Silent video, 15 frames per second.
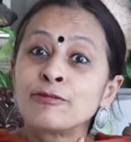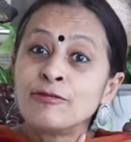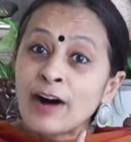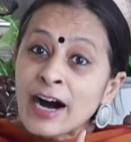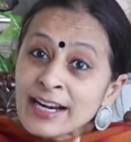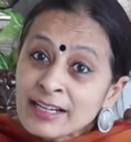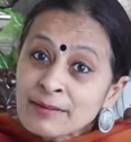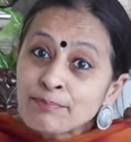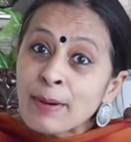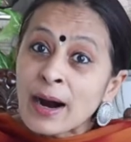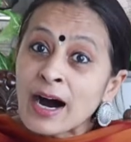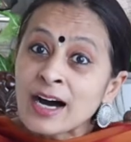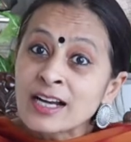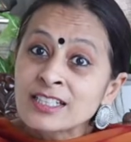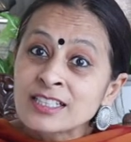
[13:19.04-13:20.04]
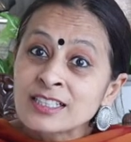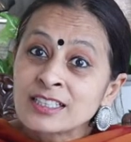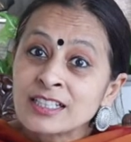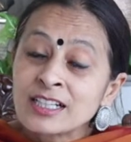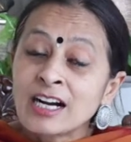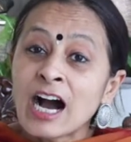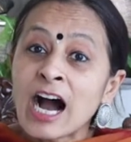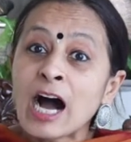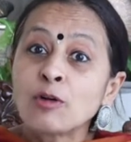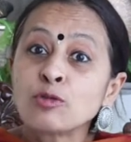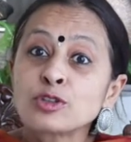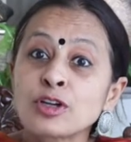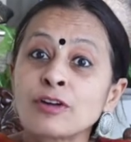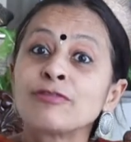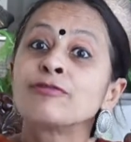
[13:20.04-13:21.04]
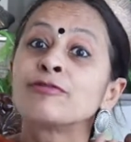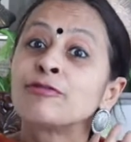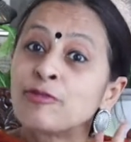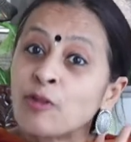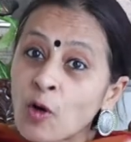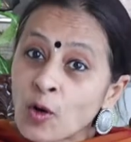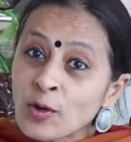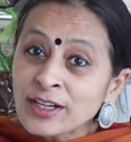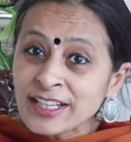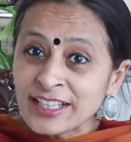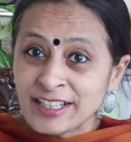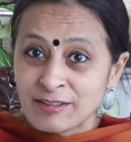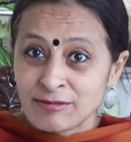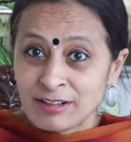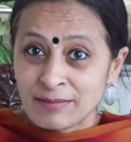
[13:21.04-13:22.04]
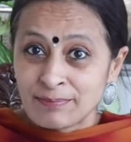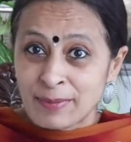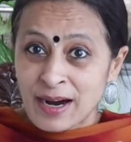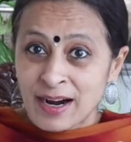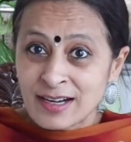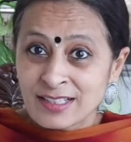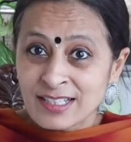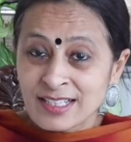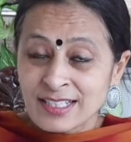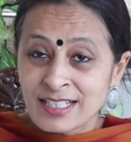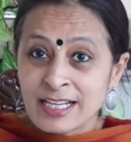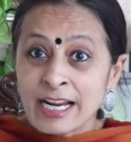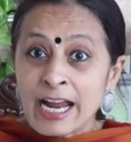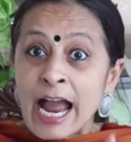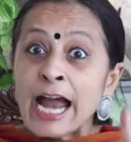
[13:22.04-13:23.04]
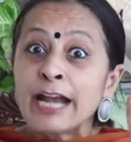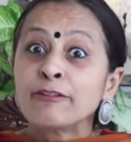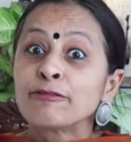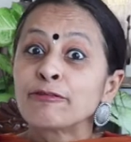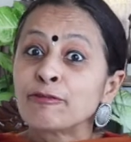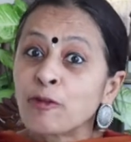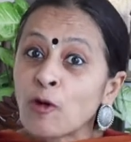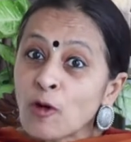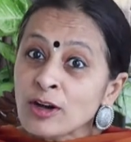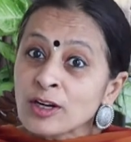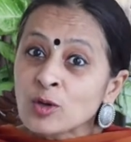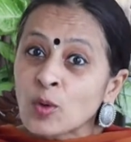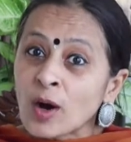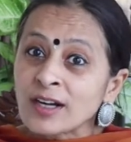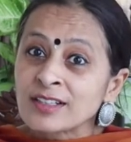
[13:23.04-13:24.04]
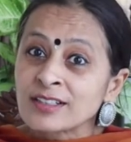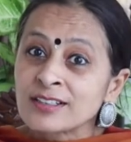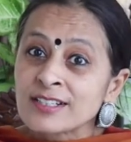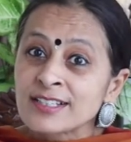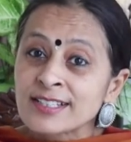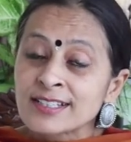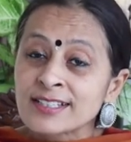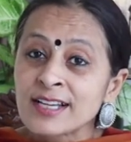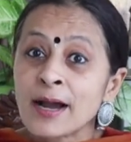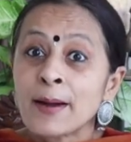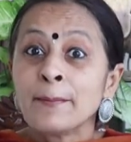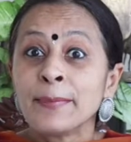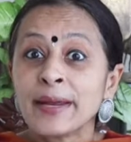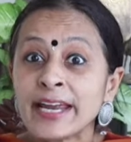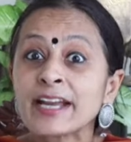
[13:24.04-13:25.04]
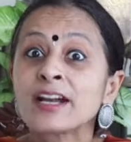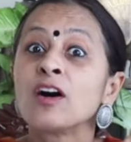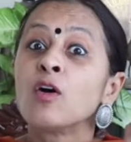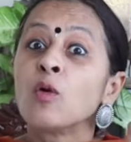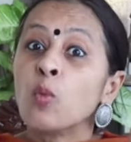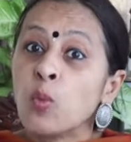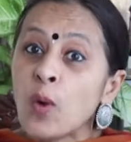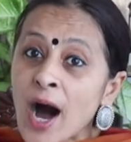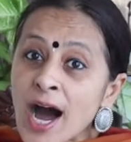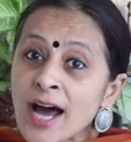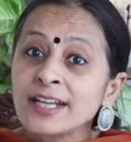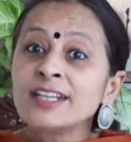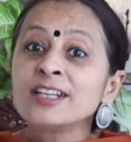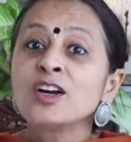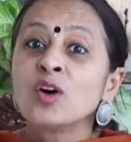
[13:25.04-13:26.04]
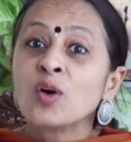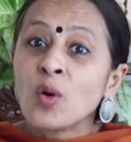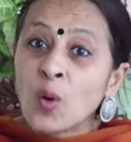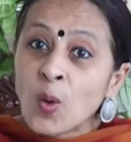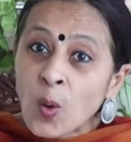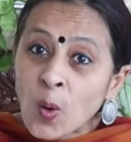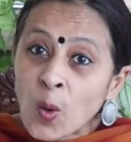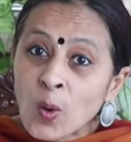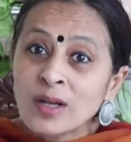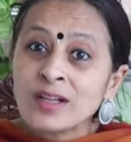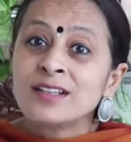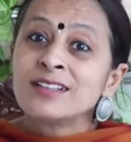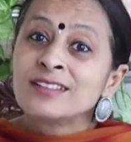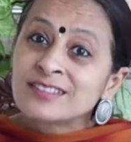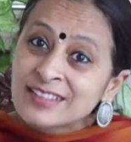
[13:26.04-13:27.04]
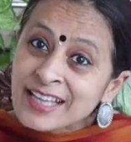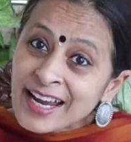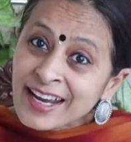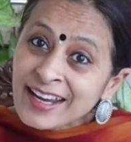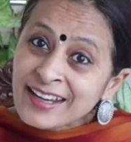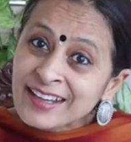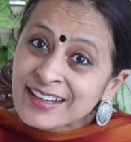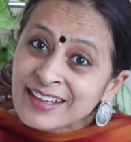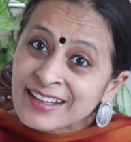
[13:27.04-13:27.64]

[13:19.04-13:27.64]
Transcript: 1 part out of 4 equal parts, and 4 quarters make 1 whole thing,